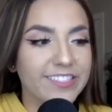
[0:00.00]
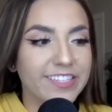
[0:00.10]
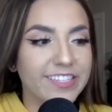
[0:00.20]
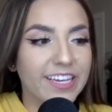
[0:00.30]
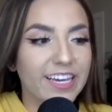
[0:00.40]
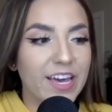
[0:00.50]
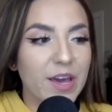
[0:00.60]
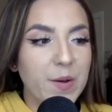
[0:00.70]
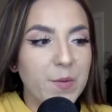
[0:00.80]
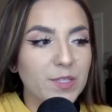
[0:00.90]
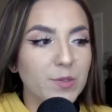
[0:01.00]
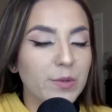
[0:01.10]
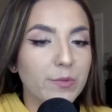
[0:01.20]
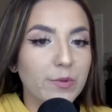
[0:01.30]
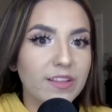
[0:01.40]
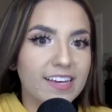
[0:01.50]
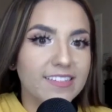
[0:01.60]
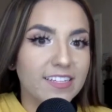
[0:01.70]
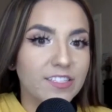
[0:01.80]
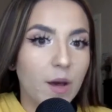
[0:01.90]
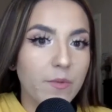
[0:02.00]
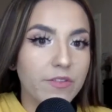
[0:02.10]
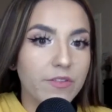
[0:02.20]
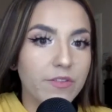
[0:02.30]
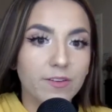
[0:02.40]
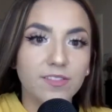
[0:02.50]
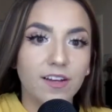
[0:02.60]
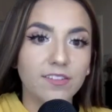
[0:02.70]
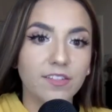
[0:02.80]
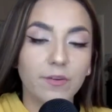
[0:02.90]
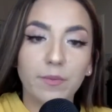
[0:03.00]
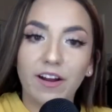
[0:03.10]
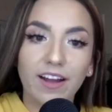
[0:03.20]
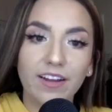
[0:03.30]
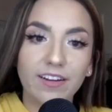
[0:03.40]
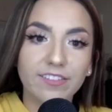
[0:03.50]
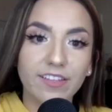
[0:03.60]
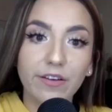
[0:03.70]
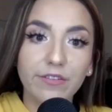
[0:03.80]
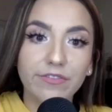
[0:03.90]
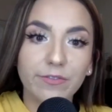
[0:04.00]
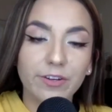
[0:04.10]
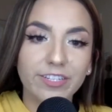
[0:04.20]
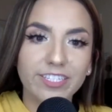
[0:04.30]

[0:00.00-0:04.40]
like, once we realize that some of those thoughts are from our higher self, we're just